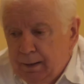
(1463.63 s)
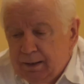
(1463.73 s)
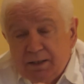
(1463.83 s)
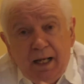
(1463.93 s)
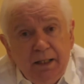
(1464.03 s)

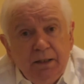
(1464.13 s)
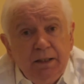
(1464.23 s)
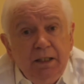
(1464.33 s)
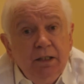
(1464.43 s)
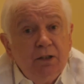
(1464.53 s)

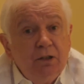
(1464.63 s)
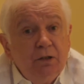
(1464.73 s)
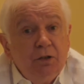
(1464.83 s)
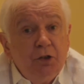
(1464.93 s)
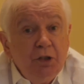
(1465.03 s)
Secondly,
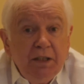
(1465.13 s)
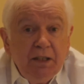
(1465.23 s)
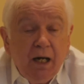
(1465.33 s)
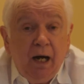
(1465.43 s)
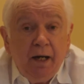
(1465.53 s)
do you
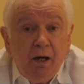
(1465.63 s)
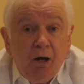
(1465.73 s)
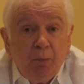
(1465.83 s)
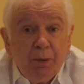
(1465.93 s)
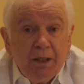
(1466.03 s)
need
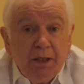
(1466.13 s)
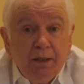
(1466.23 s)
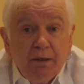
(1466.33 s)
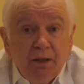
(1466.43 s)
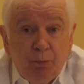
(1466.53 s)
IRB
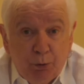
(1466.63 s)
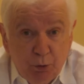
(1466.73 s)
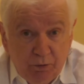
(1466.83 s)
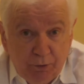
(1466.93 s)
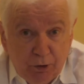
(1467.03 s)

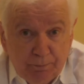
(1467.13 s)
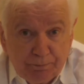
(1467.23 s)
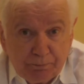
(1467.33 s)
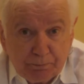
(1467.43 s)
approval?